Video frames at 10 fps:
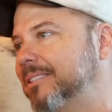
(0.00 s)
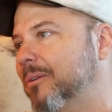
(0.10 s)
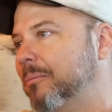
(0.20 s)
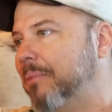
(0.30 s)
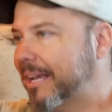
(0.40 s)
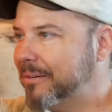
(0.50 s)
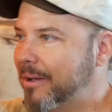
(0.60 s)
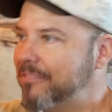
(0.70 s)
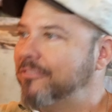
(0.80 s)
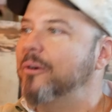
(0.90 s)
the old black and
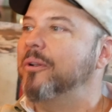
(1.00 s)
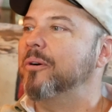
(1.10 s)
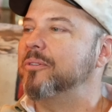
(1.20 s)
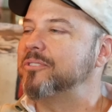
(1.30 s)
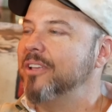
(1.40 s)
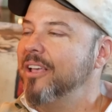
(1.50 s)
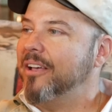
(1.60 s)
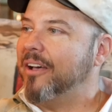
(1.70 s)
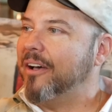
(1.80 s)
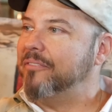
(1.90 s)
white photos
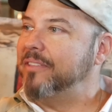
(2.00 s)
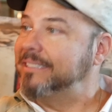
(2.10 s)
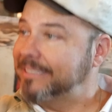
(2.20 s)
of these